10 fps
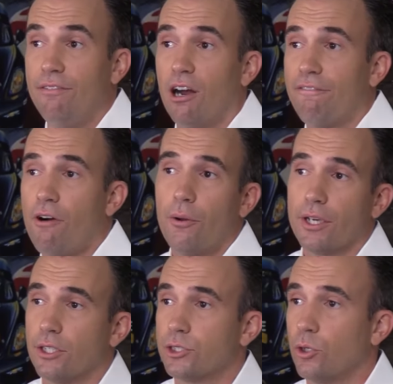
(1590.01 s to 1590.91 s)
If you're not following
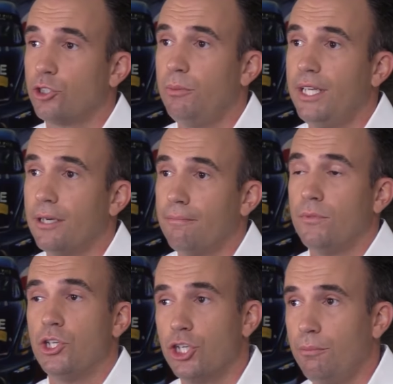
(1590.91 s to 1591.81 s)
us on social media,
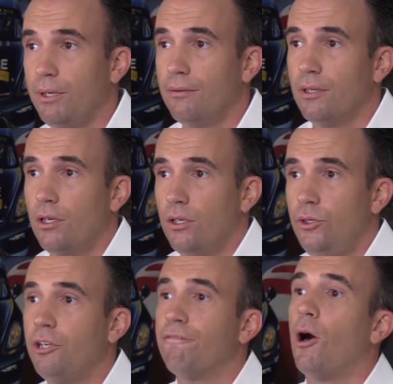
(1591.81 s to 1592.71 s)
you should be.
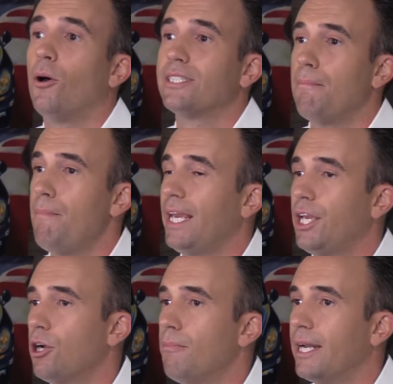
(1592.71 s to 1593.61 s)
You can follow us at
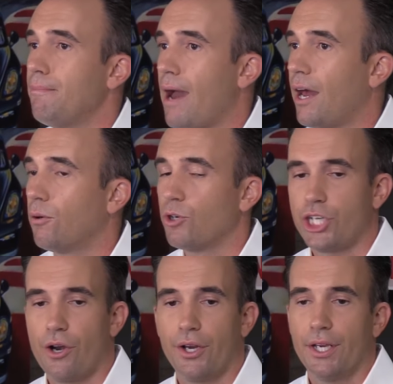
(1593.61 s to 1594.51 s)
Make Your Money Matter. We're
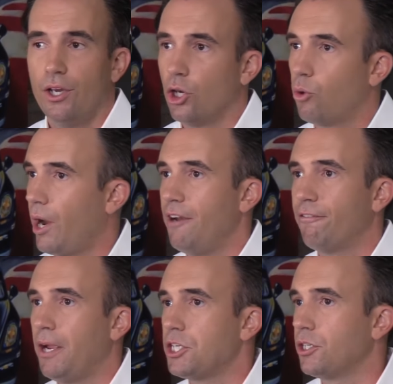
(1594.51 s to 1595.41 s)
sharing great
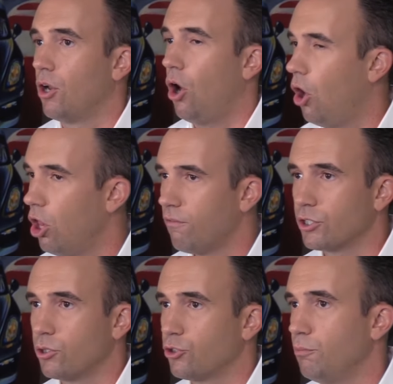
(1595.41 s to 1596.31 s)
information on all of
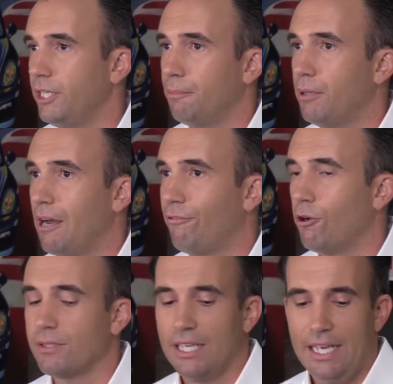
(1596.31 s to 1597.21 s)
our social media
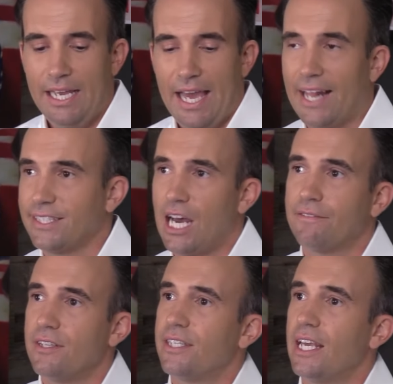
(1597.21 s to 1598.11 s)
platforms. And as I often